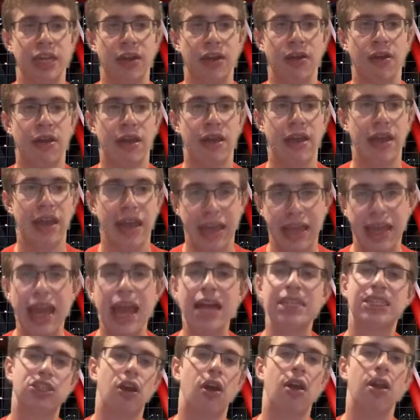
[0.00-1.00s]
Yes,
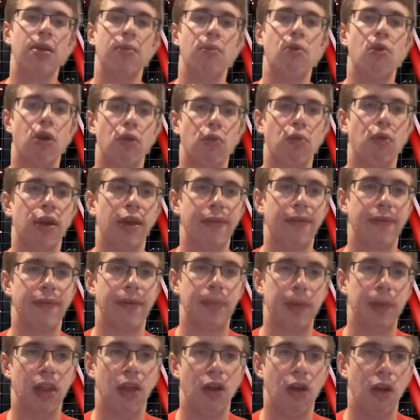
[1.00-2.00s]
Charlie Morton will give up a
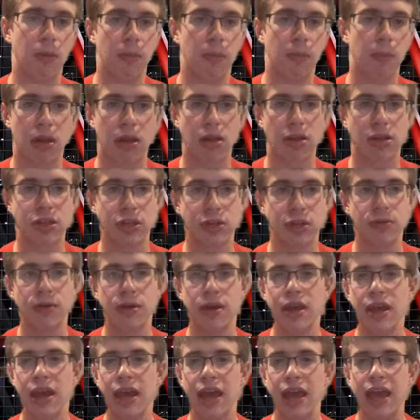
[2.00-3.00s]
long ball or 2.
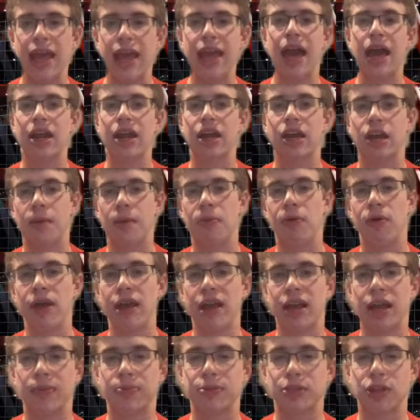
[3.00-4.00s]
He had a couple
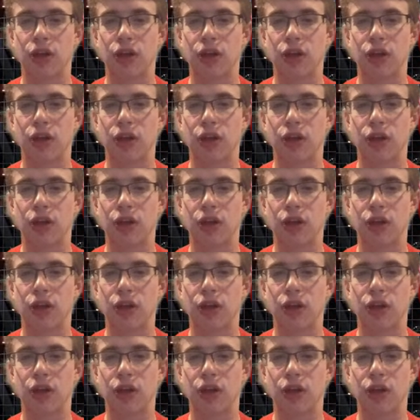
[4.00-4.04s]
hiccups